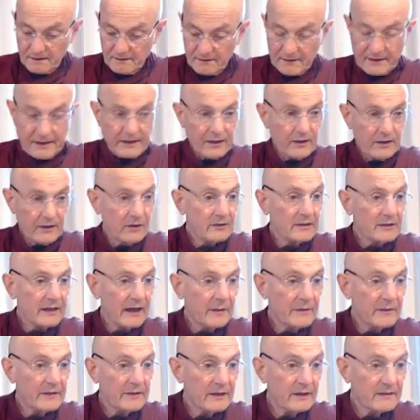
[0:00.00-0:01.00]
Very good.
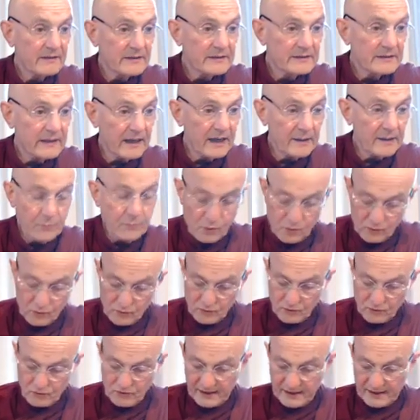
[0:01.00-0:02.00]
How are we doing for time?
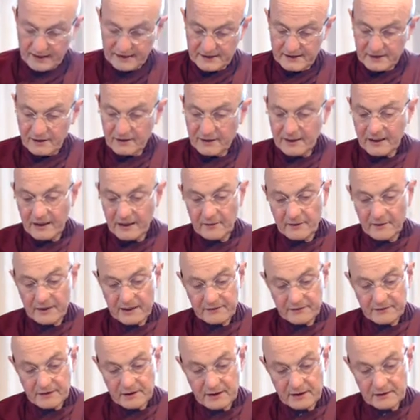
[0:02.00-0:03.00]
Oh, right. Okay. Well,
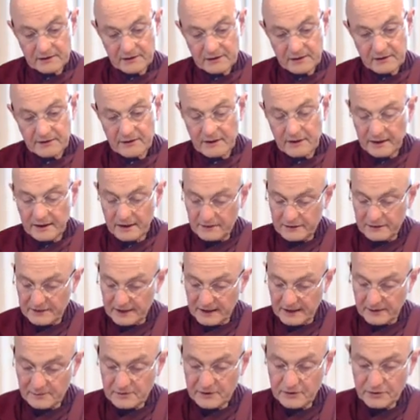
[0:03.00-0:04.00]
I've got enough
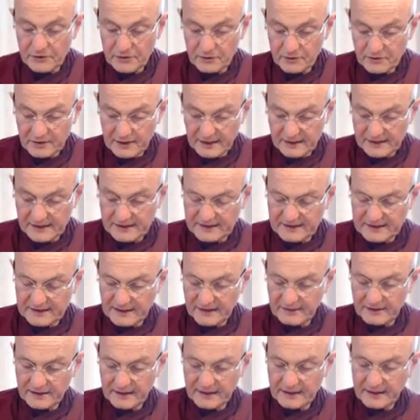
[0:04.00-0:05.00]
time to do the
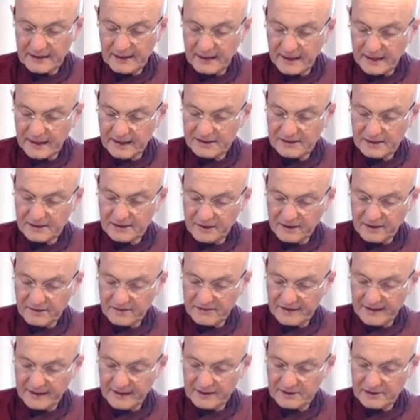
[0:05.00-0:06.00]
7
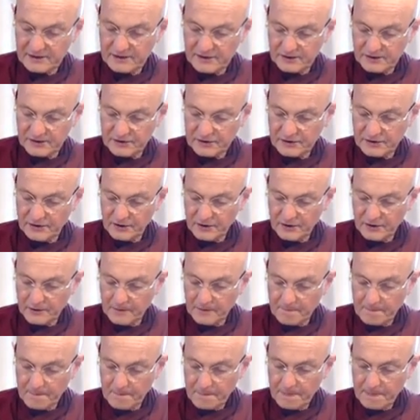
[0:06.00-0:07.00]
enlightenment factors.
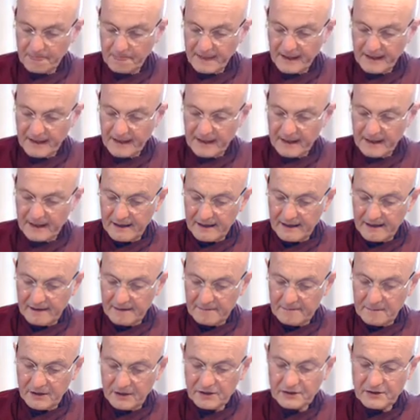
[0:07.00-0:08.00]
So
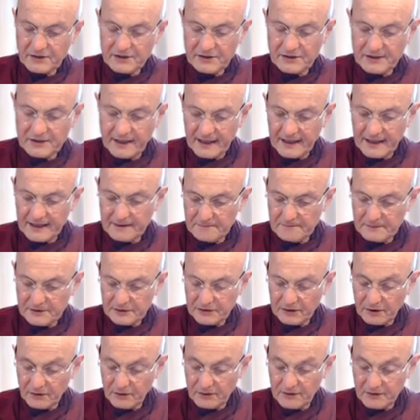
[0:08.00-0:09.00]
much the same.
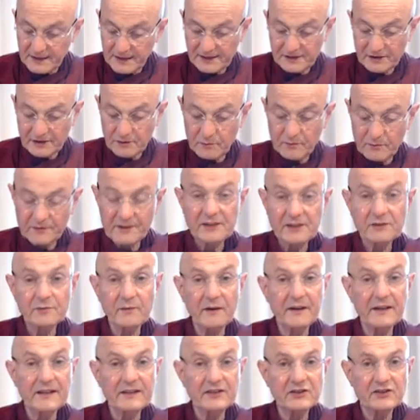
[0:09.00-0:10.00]
So this
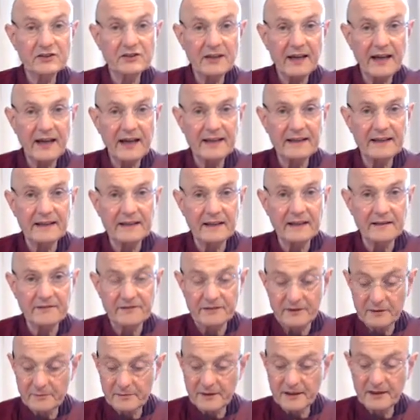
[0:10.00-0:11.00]
one is slightly
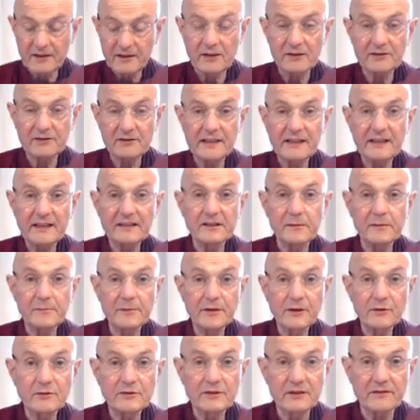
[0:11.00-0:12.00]
different, because these are
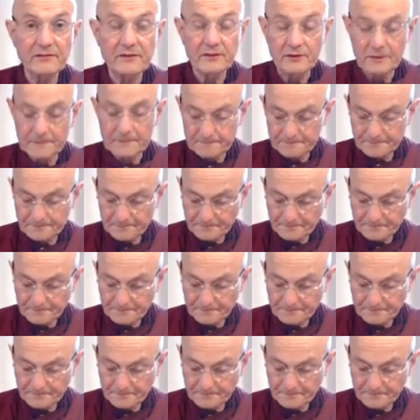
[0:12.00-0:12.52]
beautiful.